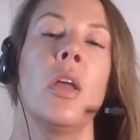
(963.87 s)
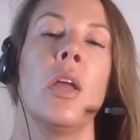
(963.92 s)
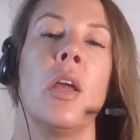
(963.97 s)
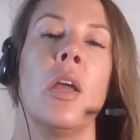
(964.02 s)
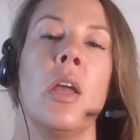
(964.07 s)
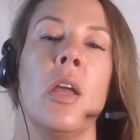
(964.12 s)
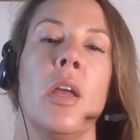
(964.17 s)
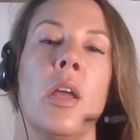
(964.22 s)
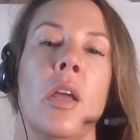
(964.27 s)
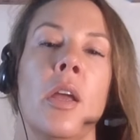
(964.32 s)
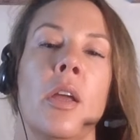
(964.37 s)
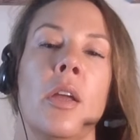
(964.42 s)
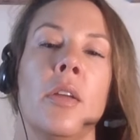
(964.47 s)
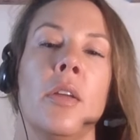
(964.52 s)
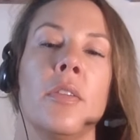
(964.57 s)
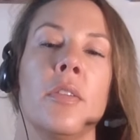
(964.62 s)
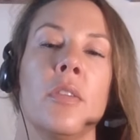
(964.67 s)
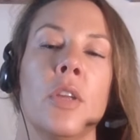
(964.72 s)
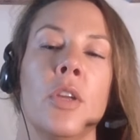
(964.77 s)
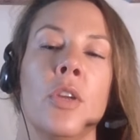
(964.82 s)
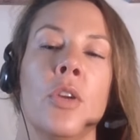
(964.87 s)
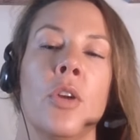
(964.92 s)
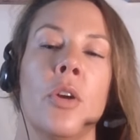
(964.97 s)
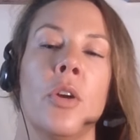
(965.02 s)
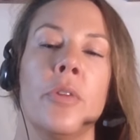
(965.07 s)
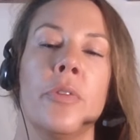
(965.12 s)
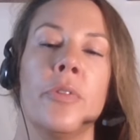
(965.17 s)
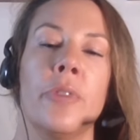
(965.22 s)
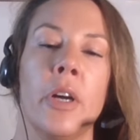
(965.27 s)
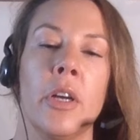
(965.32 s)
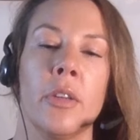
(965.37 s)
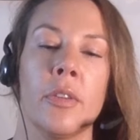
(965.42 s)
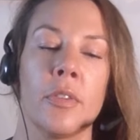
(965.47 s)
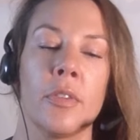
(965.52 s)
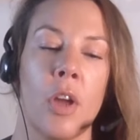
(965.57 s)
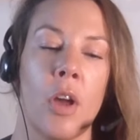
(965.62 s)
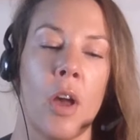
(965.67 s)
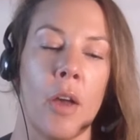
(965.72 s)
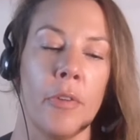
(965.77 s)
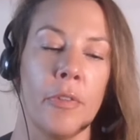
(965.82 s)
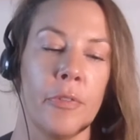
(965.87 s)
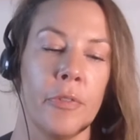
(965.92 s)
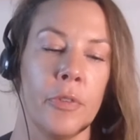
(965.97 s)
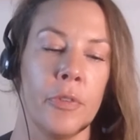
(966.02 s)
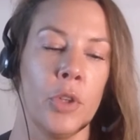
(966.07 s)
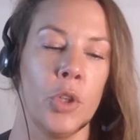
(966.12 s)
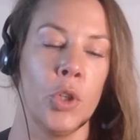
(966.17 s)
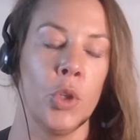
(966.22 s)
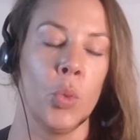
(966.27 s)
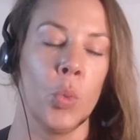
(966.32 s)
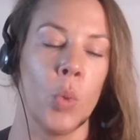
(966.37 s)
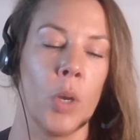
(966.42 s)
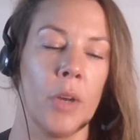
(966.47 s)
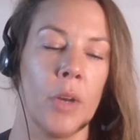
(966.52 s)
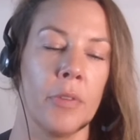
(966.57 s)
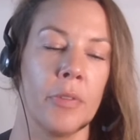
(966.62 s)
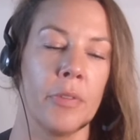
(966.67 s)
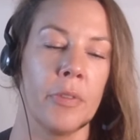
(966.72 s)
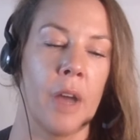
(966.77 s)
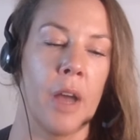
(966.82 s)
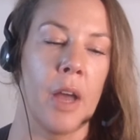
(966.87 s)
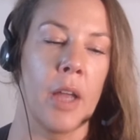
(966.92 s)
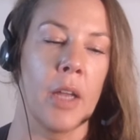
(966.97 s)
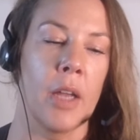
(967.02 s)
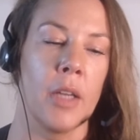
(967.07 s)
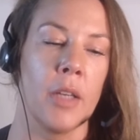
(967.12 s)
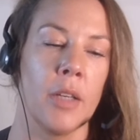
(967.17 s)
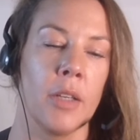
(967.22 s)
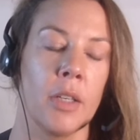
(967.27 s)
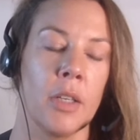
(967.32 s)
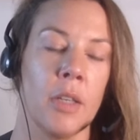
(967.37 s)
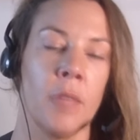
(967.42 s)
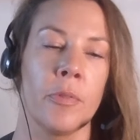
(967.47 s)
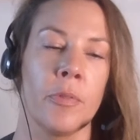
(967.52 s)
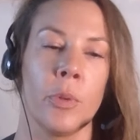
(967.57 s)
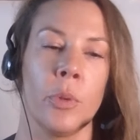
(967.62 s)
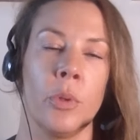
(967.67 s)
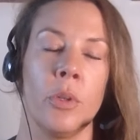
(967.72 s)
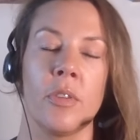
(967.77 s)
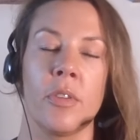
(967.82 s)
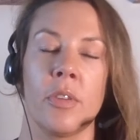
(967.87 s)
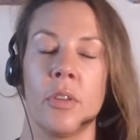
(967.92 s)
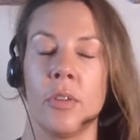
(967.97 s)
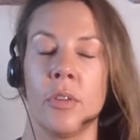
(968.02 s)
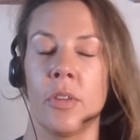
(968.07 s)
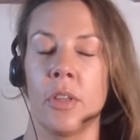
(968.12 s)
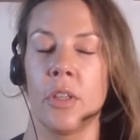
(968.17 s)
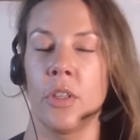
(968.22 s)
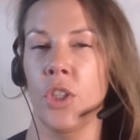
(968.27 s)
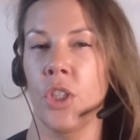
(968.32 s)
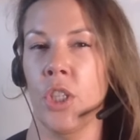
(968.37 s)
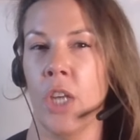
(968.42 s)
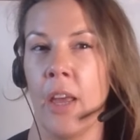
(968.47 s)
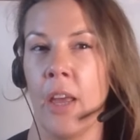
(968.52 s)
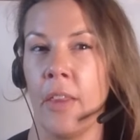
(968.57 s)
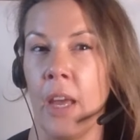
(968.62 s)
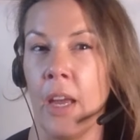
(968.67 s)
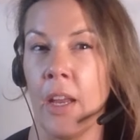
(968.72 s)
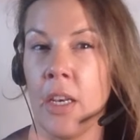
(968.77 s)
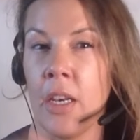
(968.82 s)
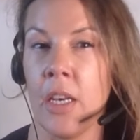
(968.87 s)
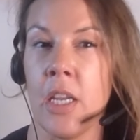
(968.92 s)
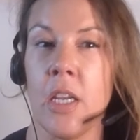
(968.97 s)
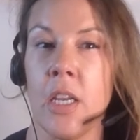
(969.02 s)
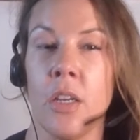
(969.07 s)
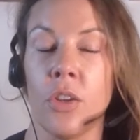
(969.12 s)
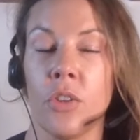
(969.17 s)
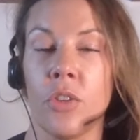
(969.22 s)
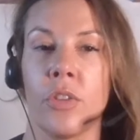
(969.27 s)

is, you know, first off, you want to find influencers that share that niche.